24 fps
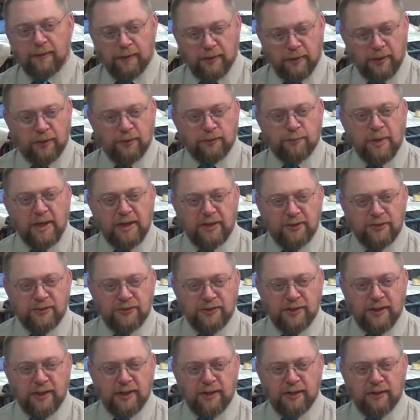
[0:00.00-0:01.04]
He's made to
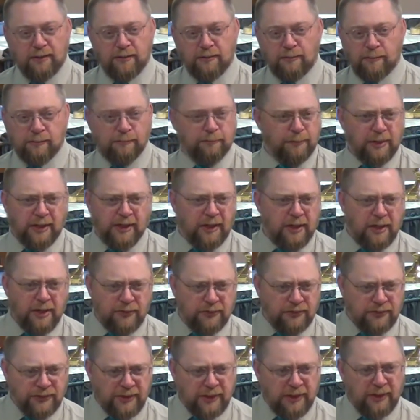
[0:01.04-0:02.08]
see, but he
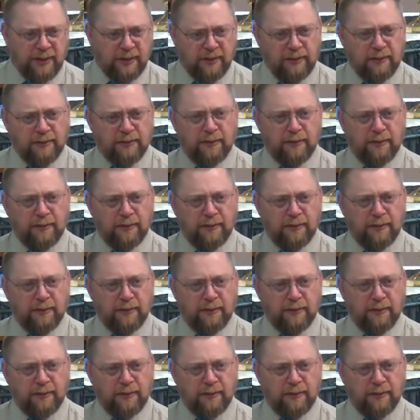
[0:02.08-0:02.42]
didn't see.